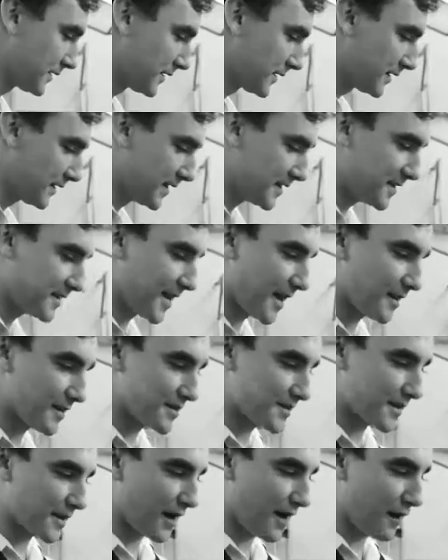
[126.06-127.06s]
This settles
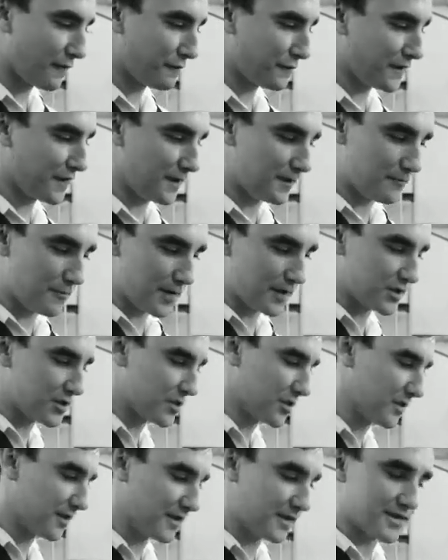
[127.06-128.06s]
the coffee in, makes
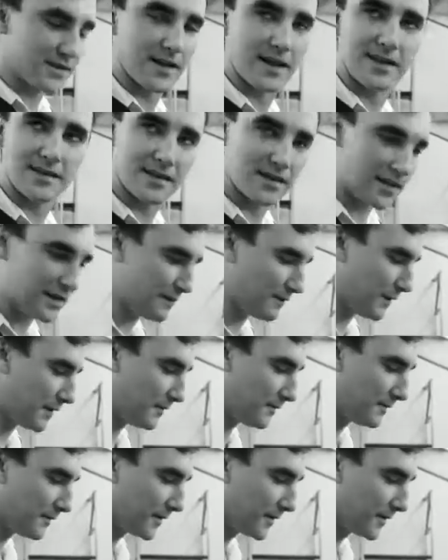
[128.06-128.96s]
sure that it's nice and even.